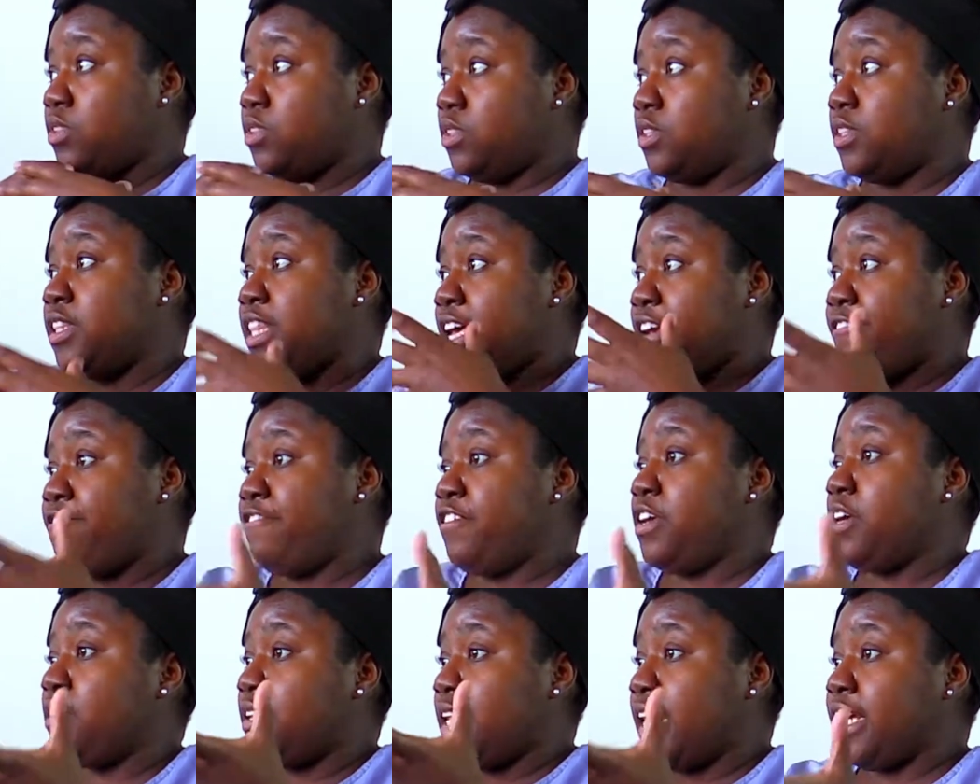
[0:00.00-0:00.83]
they
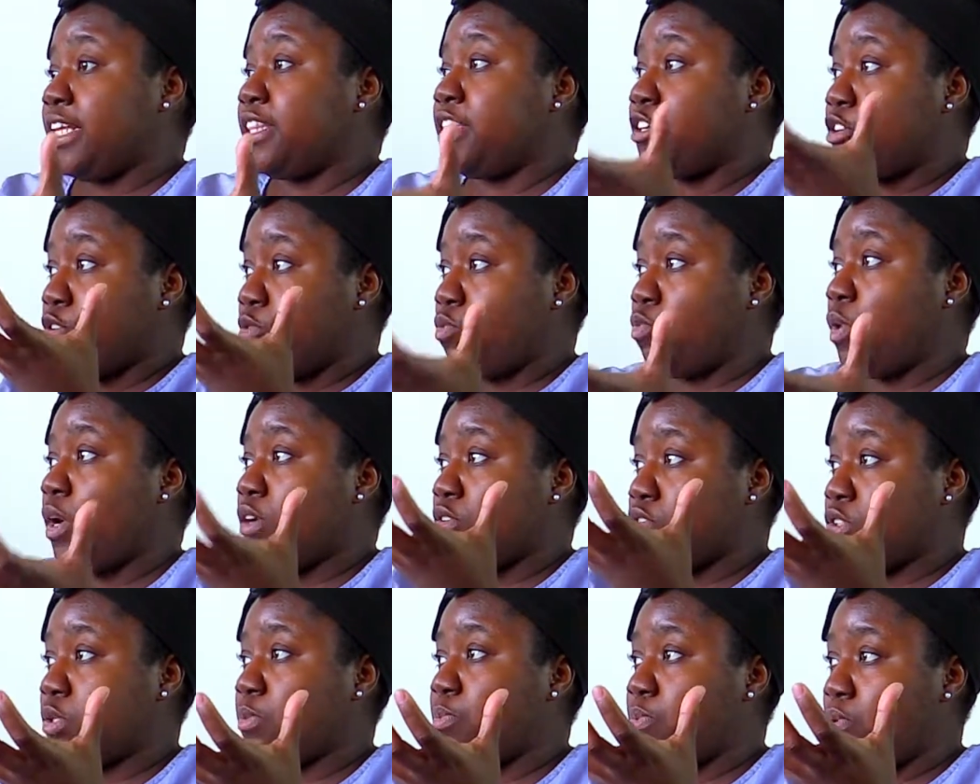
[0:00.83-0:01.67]
feel like they're
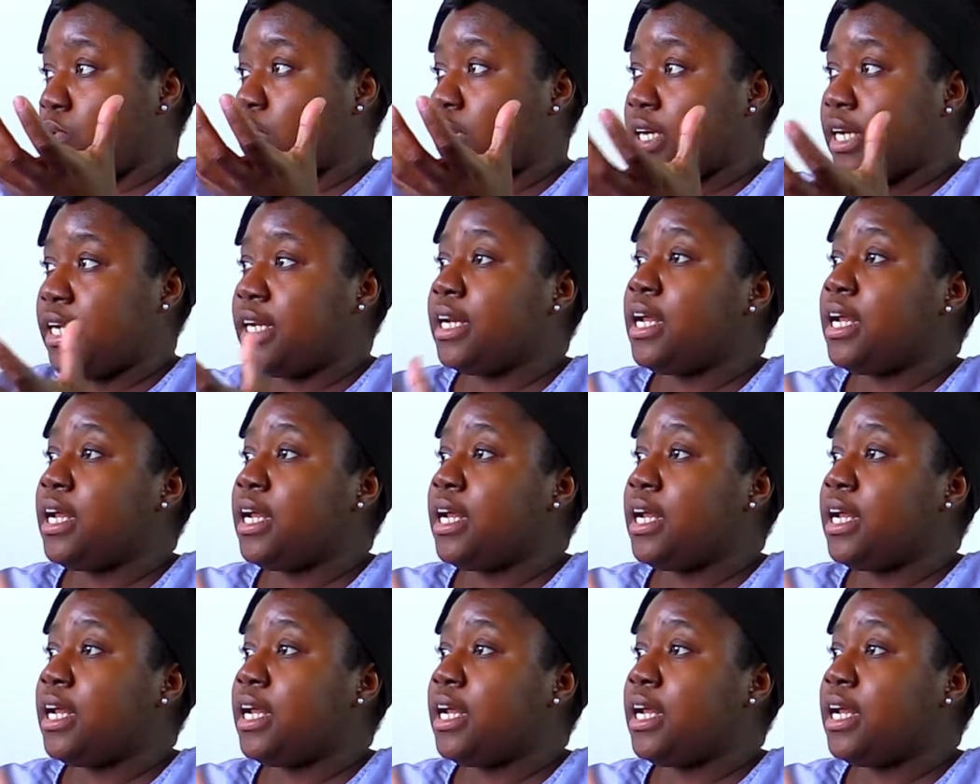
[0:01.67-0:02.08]
well supported.